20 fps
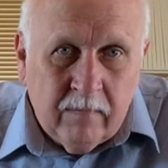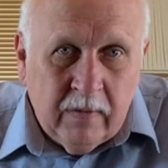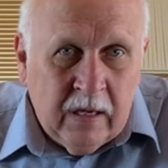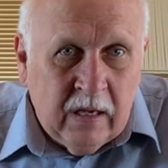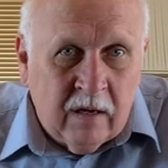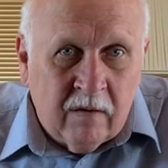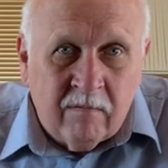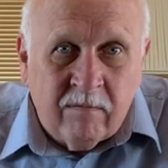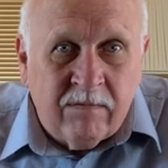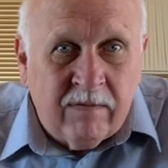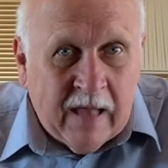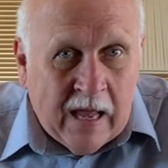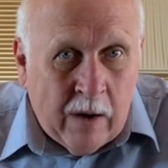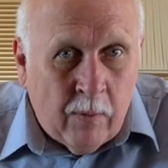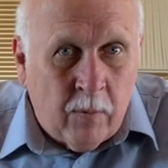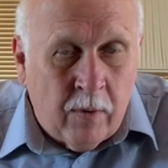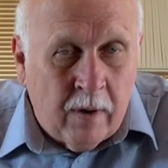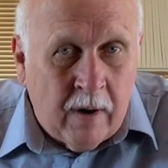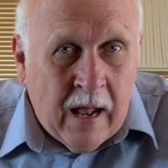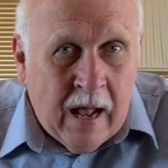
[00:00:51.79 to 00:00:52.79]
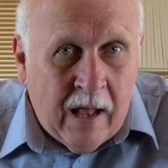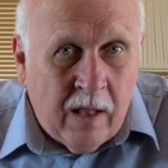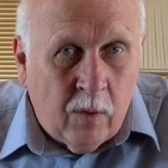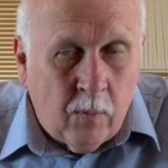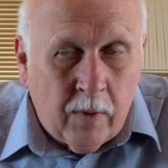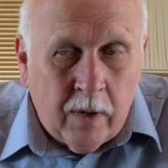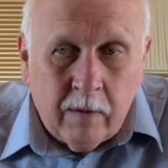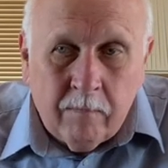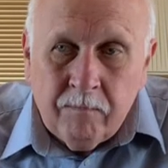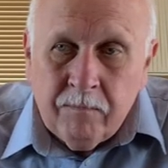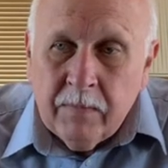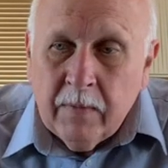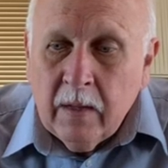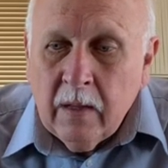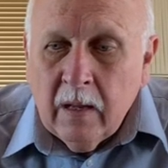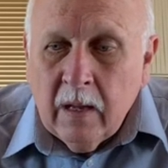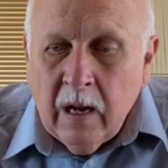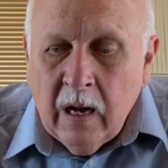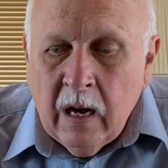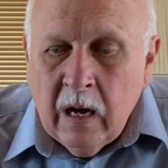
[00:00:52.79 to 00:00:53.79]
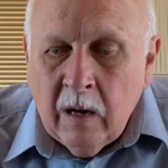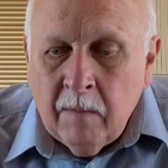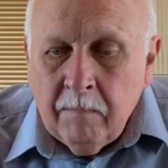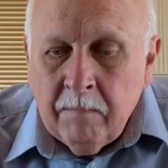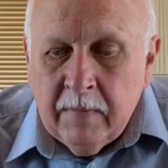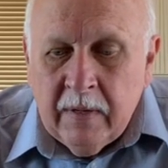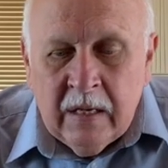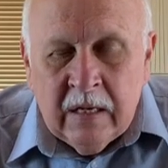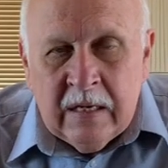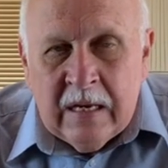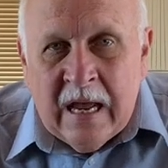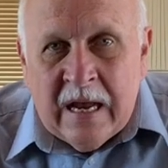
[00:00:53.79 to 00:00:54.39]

in flatware and hollowware. In